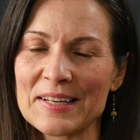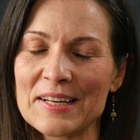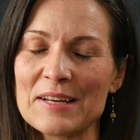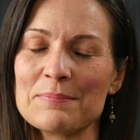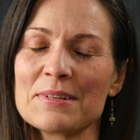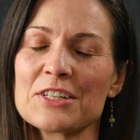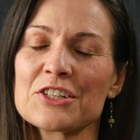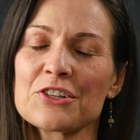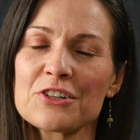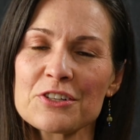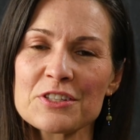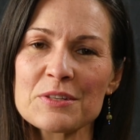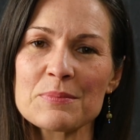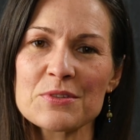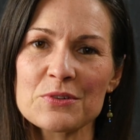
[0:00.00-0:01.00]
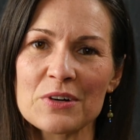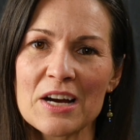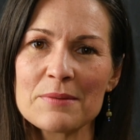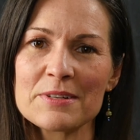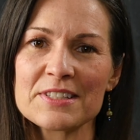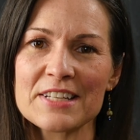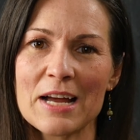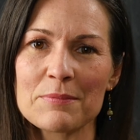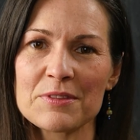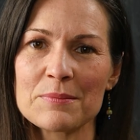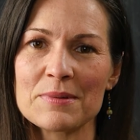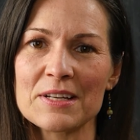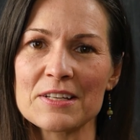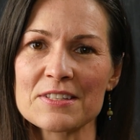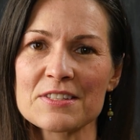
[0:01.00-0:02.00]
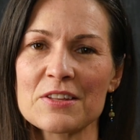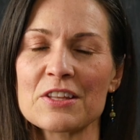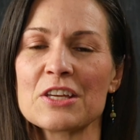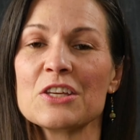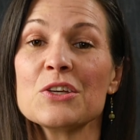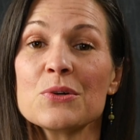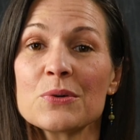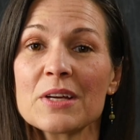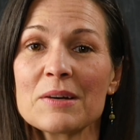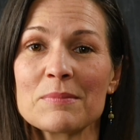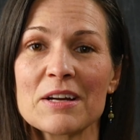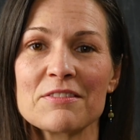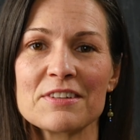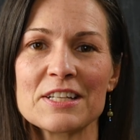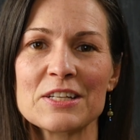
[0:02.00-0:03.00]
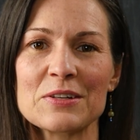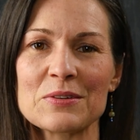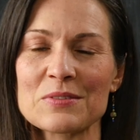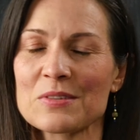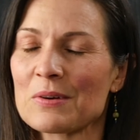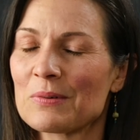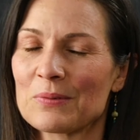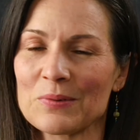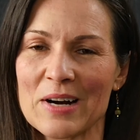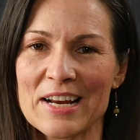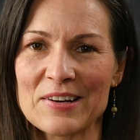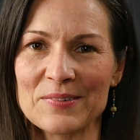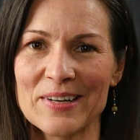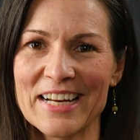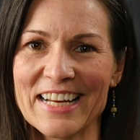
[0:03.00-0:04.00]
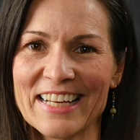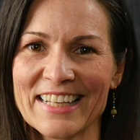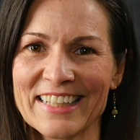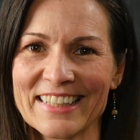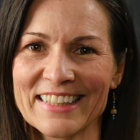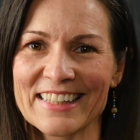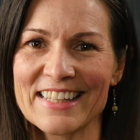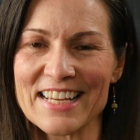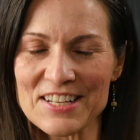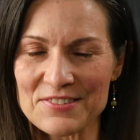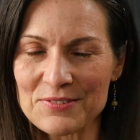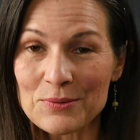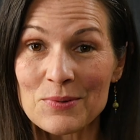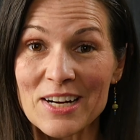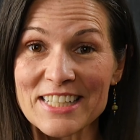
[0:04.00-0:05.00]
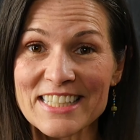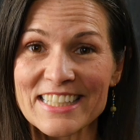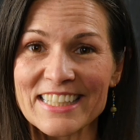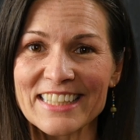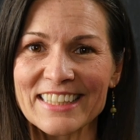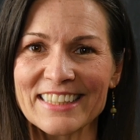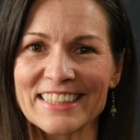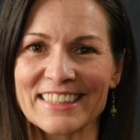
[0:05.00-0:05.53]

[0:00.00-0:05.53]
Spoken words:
and be sure to subscribe and tap the bell so that you get my videos right away. Thanks for watching.